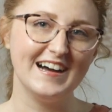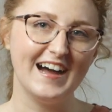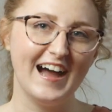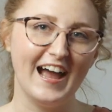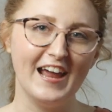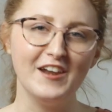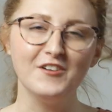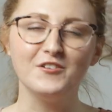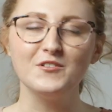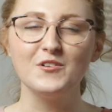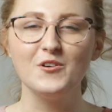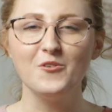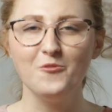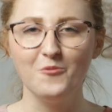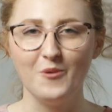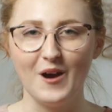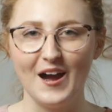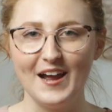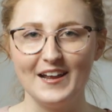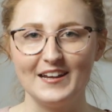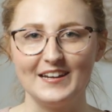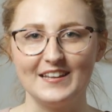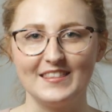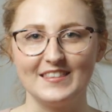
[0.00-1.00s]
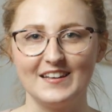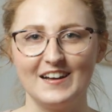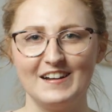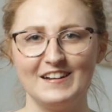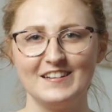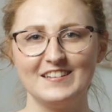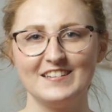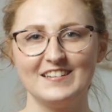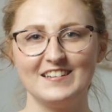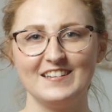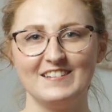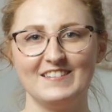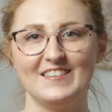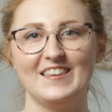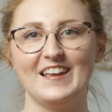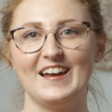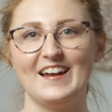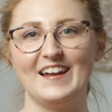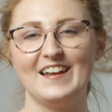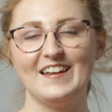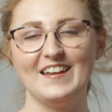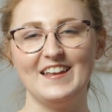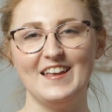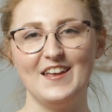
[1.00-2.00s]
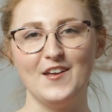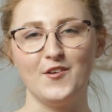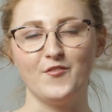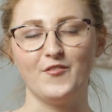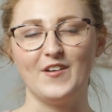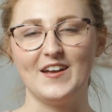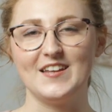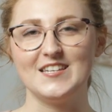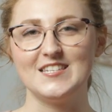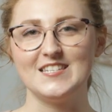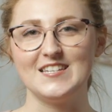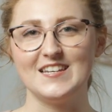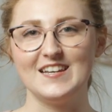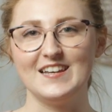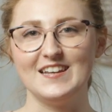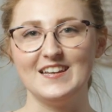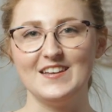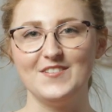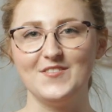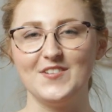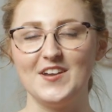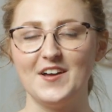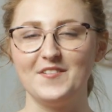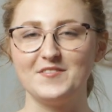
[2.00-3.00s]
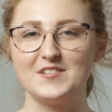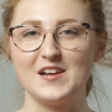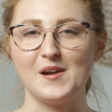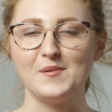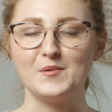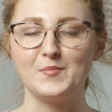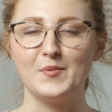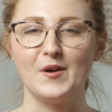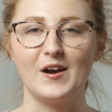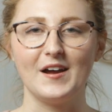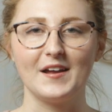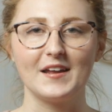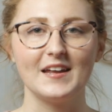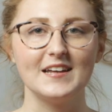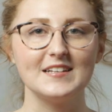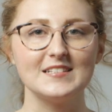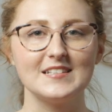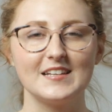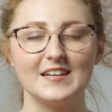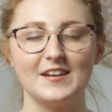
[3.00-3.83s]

I don't know why I thought that if I didn't even have time to podcast,